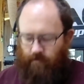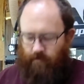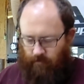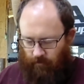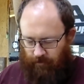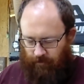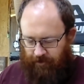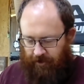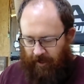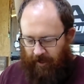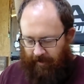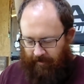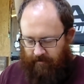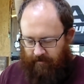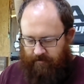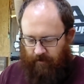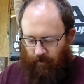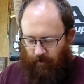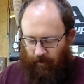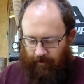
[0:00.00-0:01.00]
or shank,
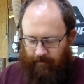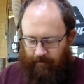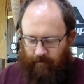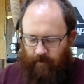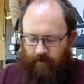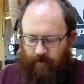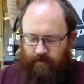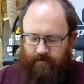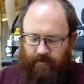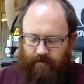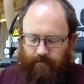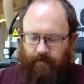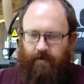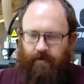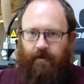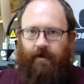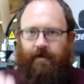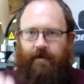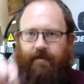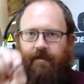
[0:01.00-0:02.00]
sorry. Something
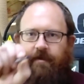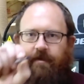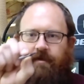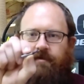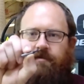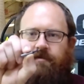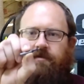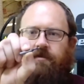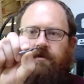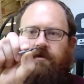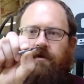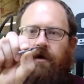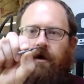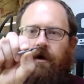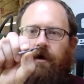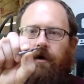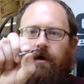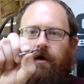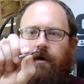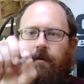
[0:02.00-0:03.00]
like this.
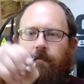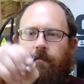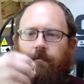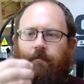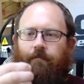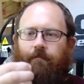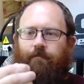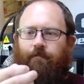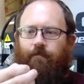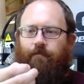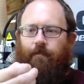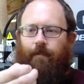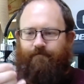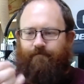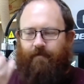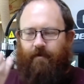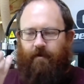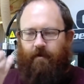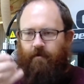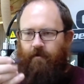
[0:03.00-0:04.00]

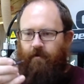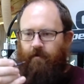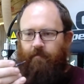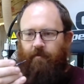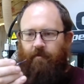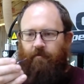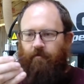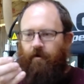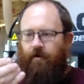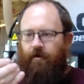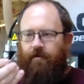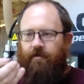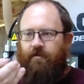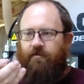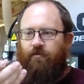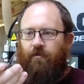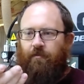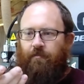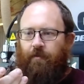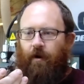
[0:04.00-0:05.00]
I've been running
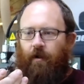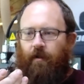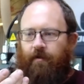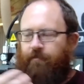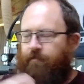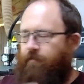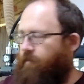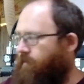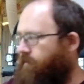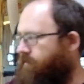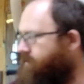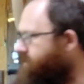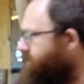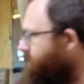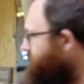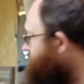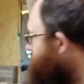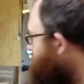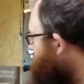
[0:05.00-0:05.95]
this one probably for 6